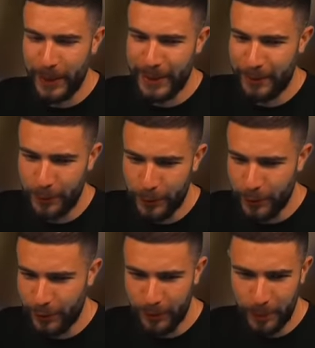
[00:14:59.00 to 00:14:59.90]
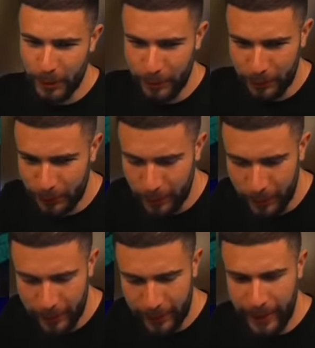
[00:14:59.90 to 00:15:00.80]
picks were just beautiful.
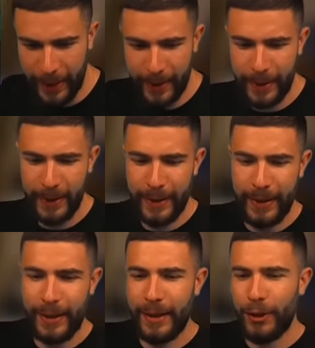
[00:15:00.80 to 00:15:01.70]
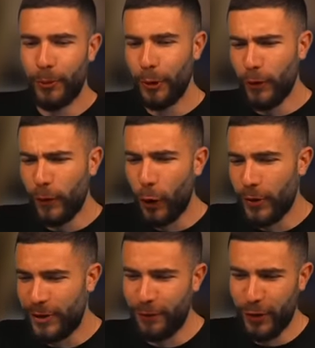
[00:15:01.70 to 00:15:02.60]
Okay. Remove
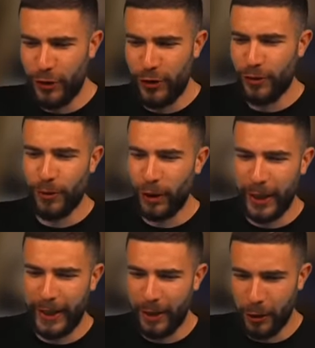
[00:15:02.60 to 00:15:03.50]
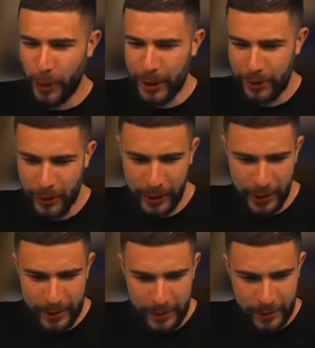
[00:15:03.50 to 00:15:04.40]
lowest fish is all I care about here,
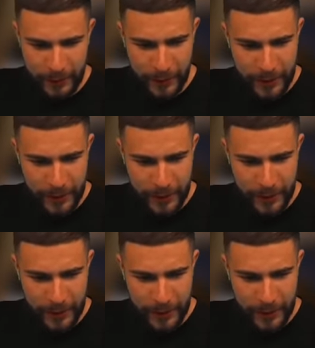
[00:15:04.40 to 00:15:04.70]
guys. Because if